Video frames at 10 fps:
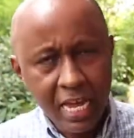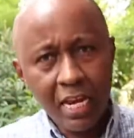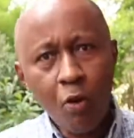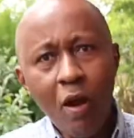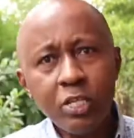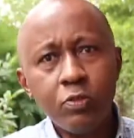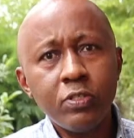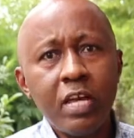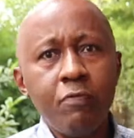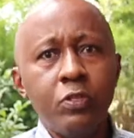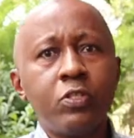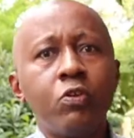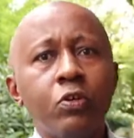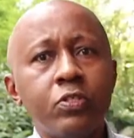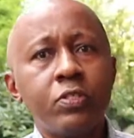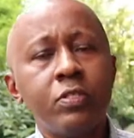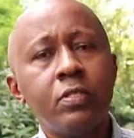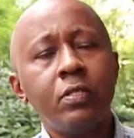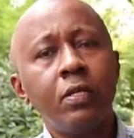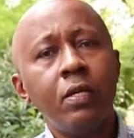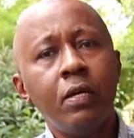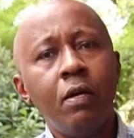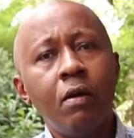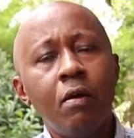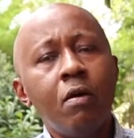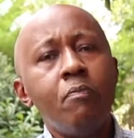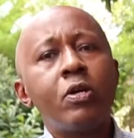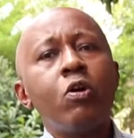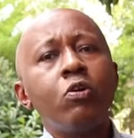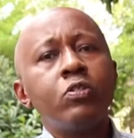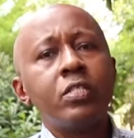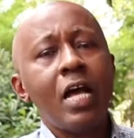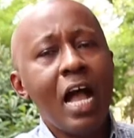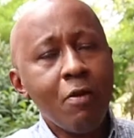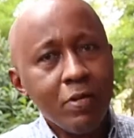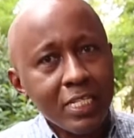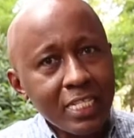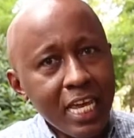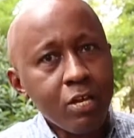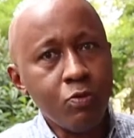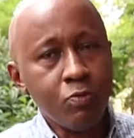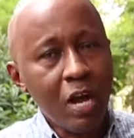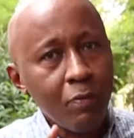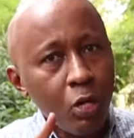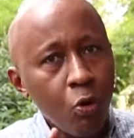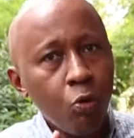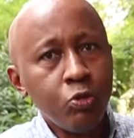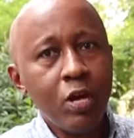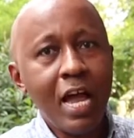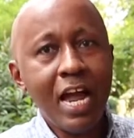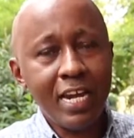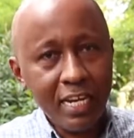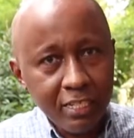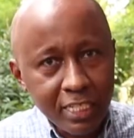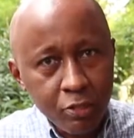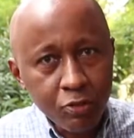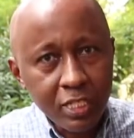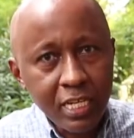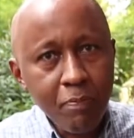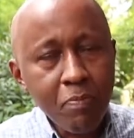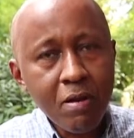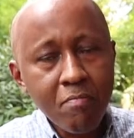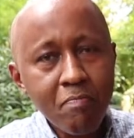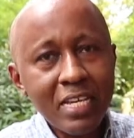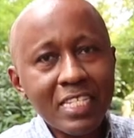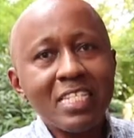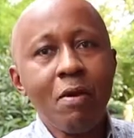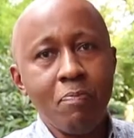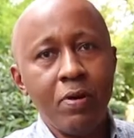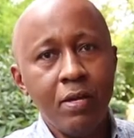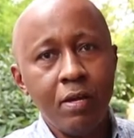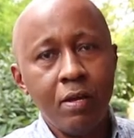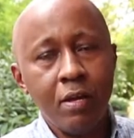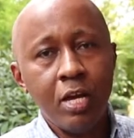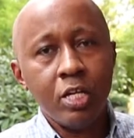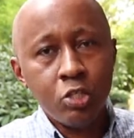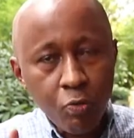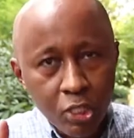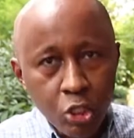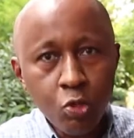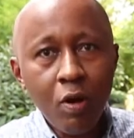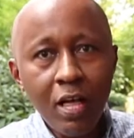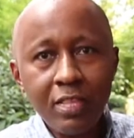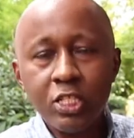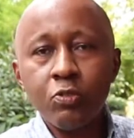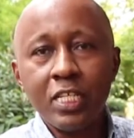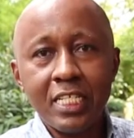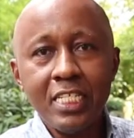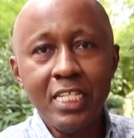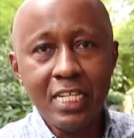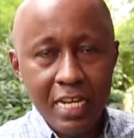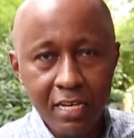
Now, why should you sign for this cause? Because I will hold your hand, and I'll take you step by step to ensure that you succeed.